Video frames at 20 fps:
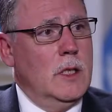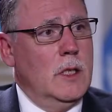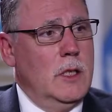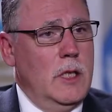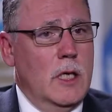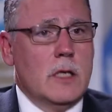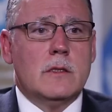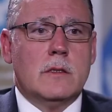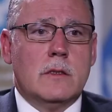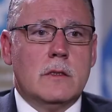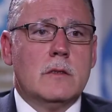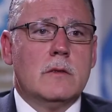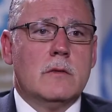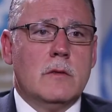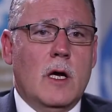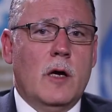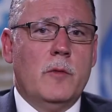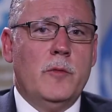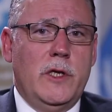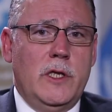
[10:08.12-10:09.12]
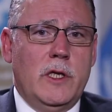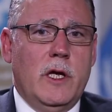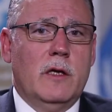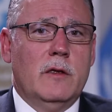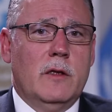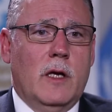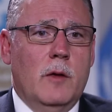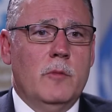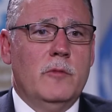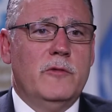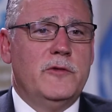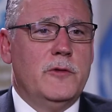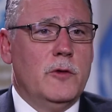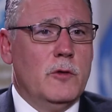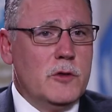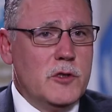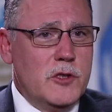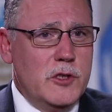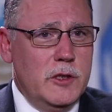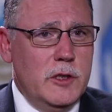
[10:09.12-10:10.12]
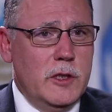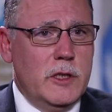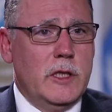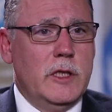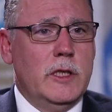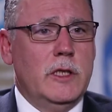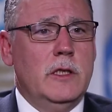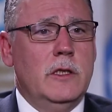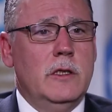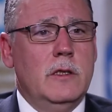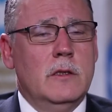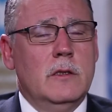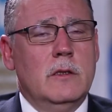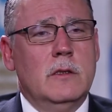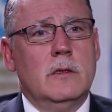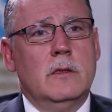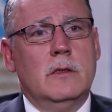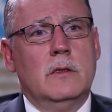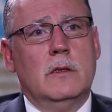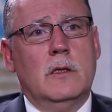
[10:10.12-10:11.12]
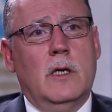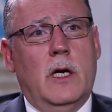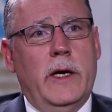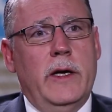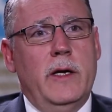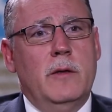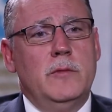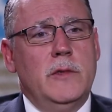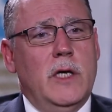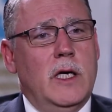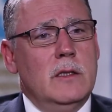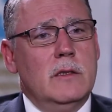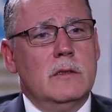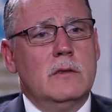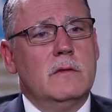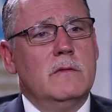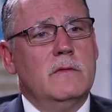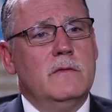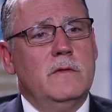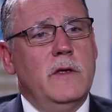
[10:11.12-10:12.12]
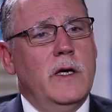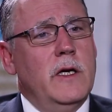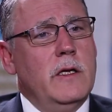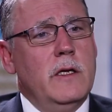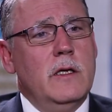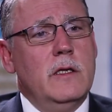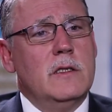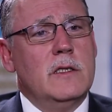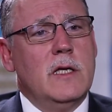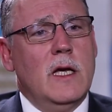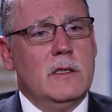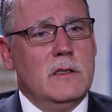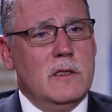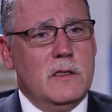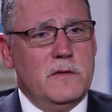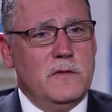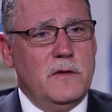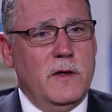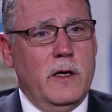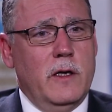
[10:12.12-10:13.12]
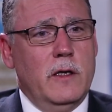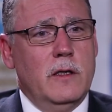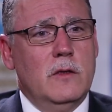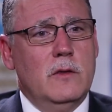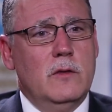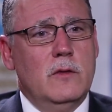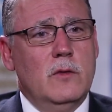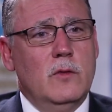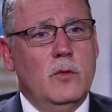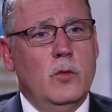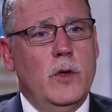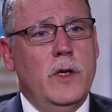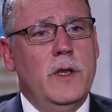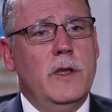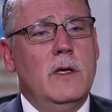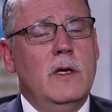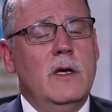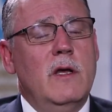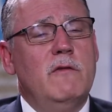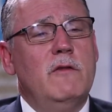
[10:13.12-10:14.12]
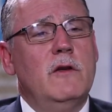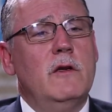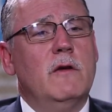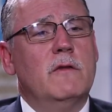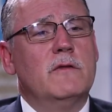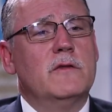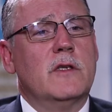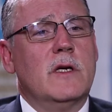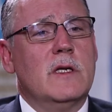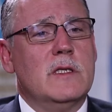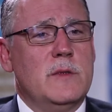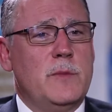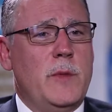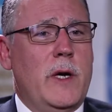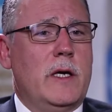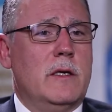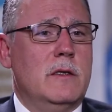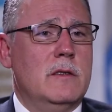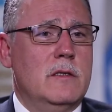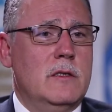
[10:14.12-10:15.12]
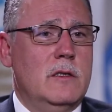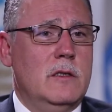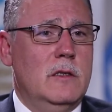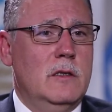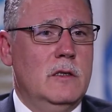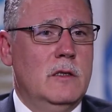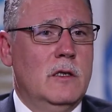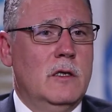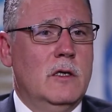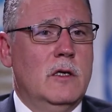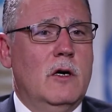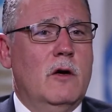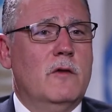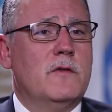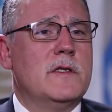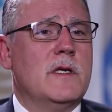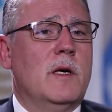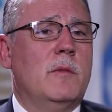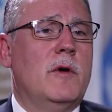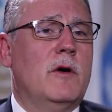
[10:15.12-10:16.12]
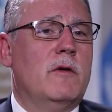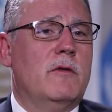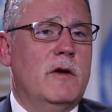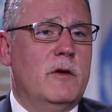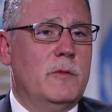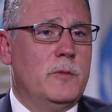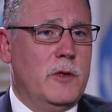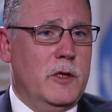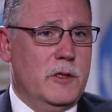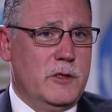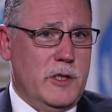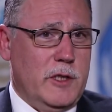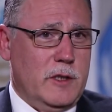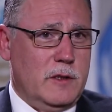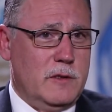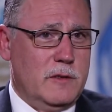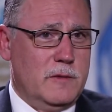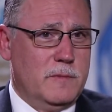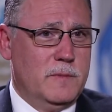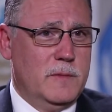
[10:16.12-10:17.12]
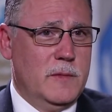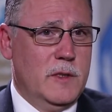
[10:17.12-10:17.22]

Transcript: Yes, I mean, unfortunately, I am not very satisfied with the level of transparency of some of our projects.